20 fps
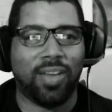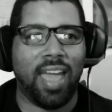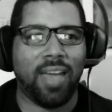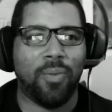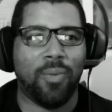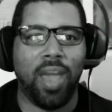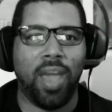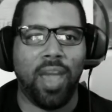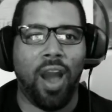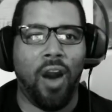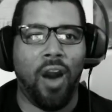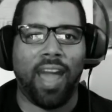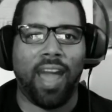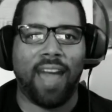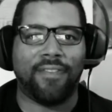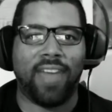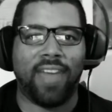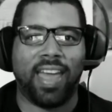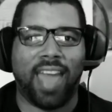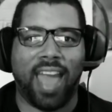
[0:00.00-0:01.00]
We all
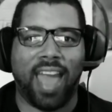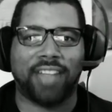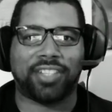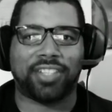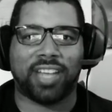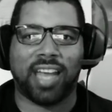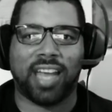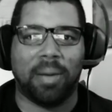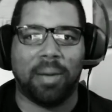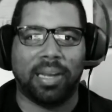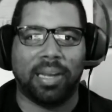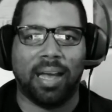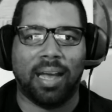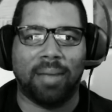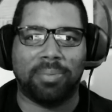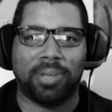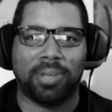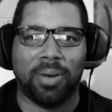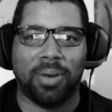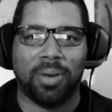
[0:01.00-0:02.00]
got vacation coming
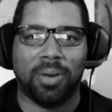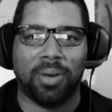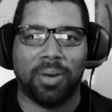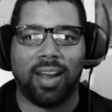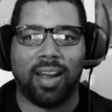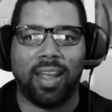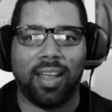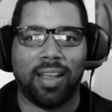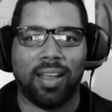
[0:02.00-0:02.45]
up. Don't worry.